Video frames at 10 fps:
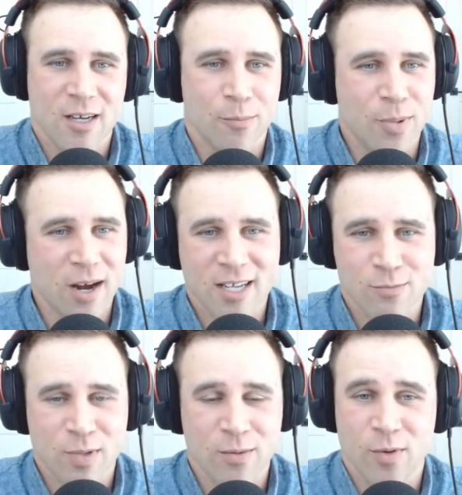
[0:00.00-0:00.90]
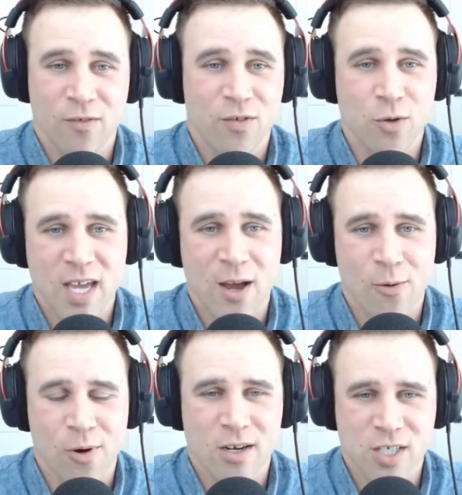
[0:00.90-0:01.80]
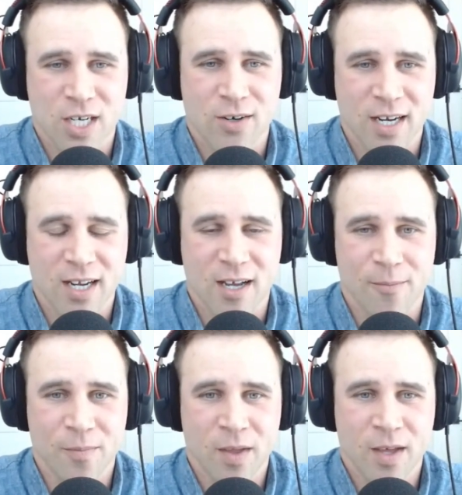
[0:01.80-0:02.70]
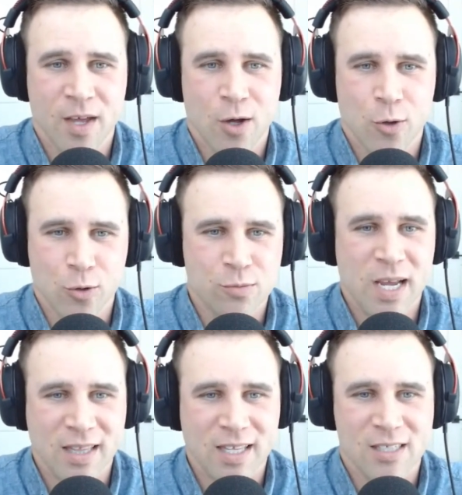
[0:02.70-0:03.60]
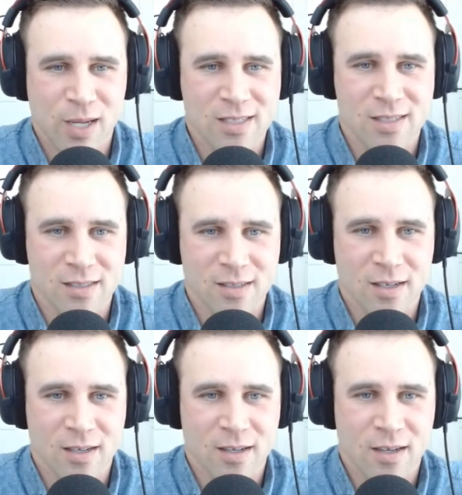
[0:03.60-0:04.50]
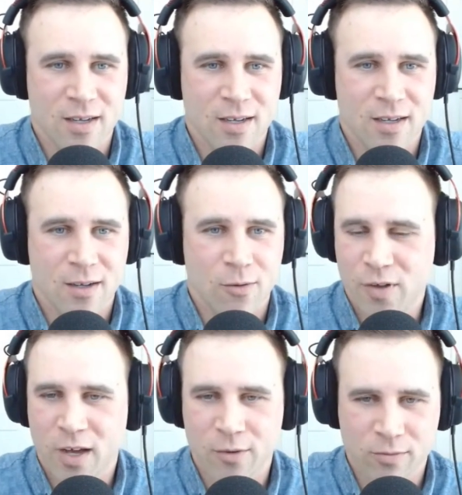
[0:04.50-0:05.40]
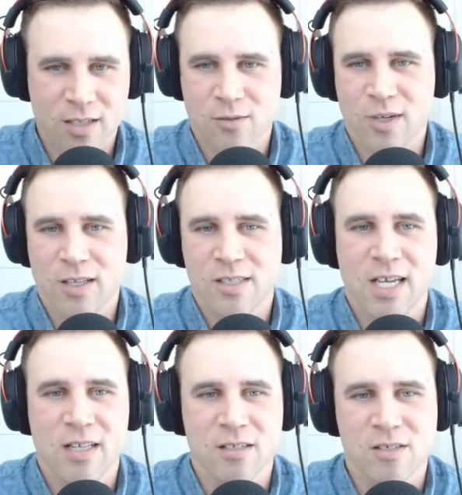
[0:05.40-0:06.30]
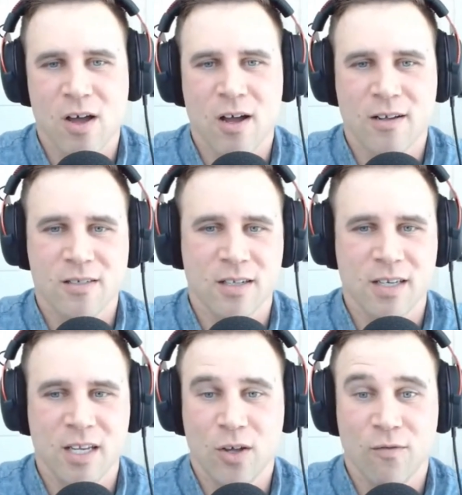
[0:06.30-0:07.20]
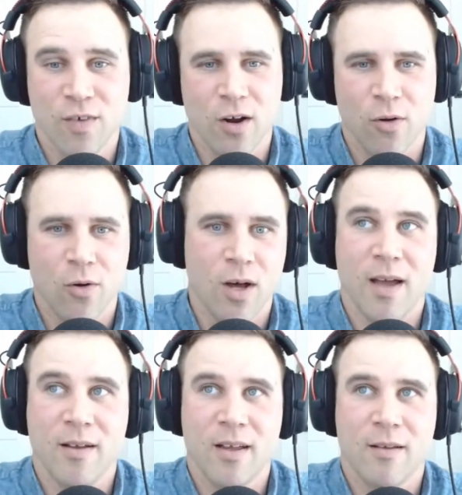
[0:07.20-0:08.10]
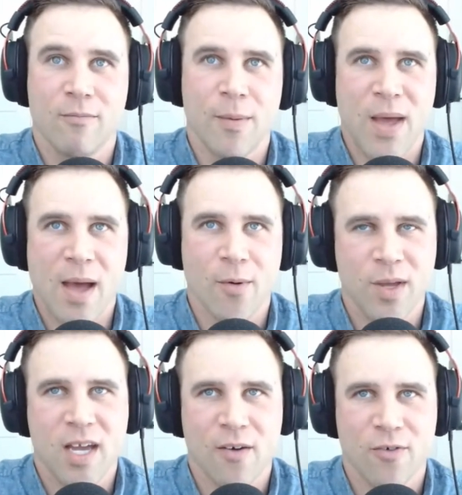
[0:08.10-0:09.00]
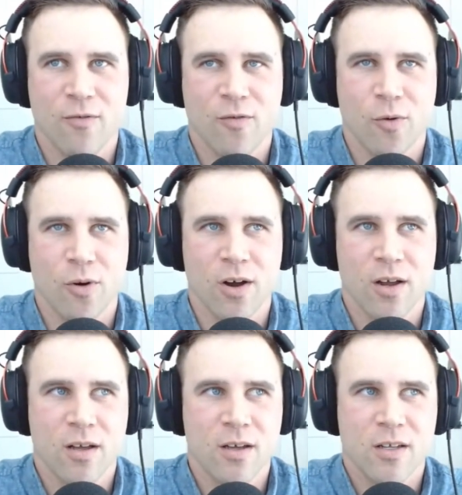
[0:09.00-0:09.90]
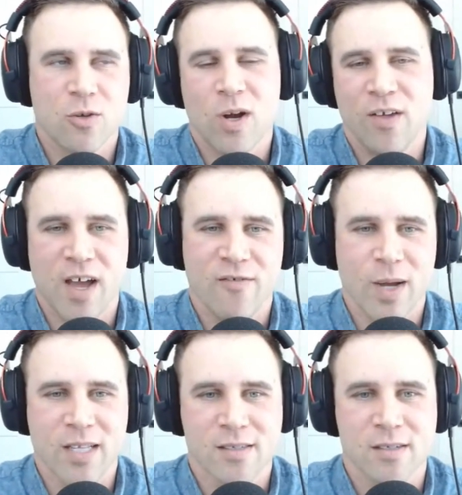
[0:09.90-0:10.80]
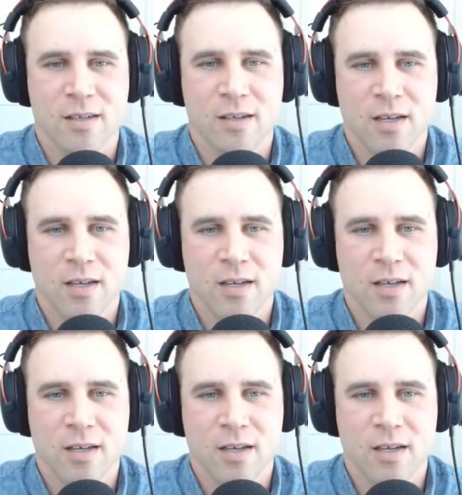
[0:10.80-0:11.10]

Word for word: Your bare ass minimum. If you can't work and generate income, who's paying the expenses? If you got tons of real estate and stocks and you can figure out, oh, my, my BAM will be covered for 25 months.